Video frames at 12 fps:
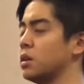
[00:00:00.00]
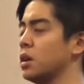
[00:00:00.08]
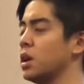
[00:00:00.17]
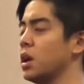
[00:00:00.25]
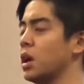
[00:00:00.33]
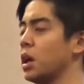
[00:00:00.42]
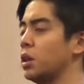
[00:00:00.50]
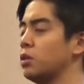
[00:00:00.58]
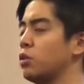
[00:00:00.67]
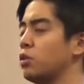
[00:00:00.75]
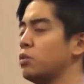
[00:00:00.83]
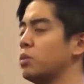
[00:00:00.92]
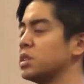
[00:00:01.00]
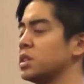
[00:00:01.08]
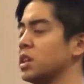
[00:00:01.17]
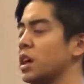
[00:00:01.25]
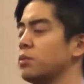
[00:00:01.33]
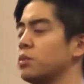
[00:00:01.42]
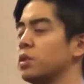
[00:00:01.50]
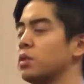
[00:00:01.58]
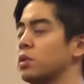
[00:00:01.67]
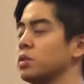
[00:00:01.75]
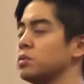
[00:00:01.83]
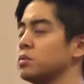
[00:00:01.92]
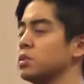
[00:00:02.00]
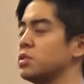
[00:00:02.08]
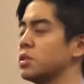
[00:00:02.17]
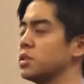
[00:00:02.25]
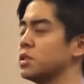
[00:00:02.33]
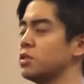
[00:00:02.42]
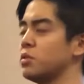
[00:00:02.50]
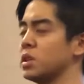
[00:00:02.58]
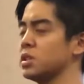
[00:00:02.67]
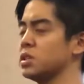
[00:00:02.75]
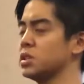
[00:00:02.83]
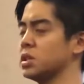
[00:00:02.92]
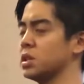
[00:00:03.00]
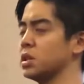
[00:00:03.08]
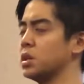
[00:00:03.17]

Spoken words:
And Lord, tonight we're going to address a question.